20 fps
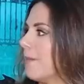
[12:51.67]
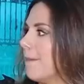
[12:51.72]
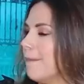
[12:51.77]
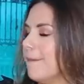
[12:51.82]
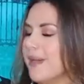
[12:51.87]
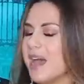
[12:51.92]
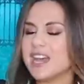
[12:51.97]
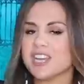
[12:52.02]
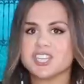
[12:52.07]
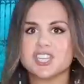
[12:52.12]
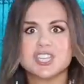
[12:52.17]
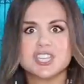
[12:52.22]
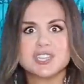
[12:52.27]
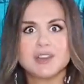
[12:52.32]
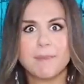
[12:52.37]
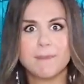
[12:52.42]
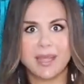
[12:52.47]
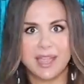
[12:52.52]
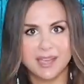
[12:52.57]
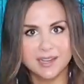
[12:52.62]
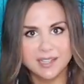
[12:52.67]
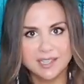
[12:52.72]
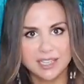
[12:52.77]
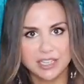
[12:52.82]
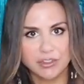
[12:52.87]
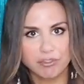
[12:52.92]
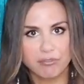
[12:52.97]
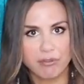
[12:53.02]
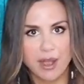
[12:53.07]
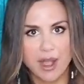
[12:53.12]
mesh
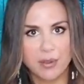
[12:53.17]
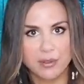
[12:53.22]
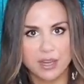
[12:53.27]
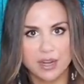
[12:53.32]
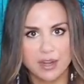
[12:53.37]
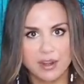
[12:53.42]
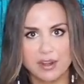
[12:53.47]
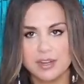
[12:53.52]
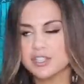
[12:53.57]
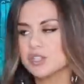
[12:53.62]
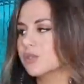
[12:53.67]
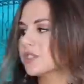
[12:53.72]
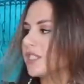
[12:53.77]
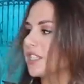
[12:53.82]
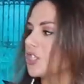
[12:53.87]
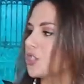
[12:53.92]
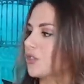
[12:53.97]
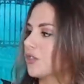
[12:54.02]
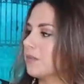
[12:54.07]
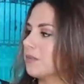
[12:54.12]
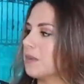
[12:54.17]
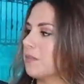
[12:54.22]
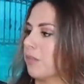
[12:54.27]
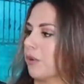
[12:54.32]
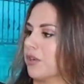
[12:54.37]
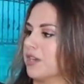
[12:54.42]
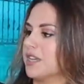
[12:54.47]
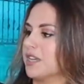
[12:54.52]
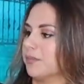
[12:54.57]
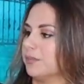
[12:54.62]
paneling throughout here. So it's extremely
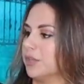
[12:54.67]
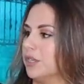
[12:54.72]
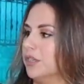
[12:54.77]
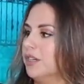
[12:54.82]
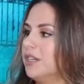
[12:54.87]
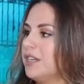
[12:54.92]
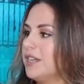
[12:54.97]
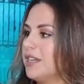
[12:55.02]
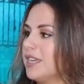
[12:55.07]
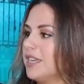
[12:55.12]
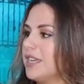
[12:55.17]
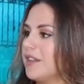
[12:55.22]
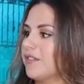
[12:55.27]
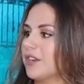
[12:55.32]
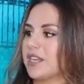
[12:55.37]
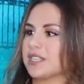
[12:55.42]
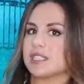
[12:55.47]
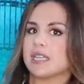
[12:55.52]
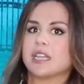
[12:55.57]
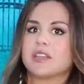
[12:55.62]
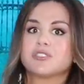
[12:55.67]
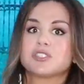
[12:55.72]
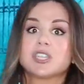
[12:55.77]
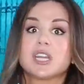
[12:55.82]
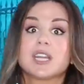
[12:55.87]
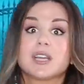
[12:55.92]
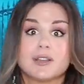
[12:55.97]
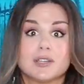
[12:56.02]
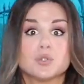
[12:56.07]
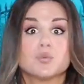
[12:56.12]
breathable even as a leather
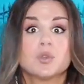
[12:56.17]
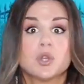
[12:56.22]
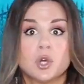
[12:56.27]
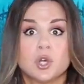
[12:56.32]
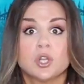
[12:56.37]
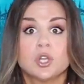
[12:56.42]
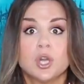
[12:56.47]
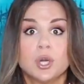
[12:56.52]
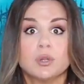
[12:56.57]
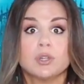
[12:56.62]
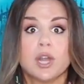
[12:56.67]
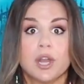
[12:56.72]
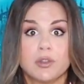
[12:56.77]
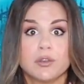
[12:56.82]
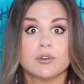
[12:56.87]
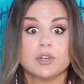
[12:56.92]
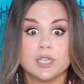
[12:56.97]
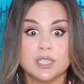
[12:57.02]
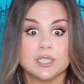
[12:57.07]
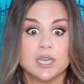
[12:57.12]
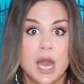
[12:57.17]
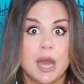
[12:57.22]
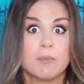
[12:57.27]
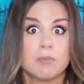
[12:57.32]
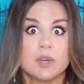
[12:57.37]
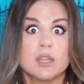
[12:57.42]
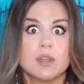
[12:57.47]
jacket because we all know leather is not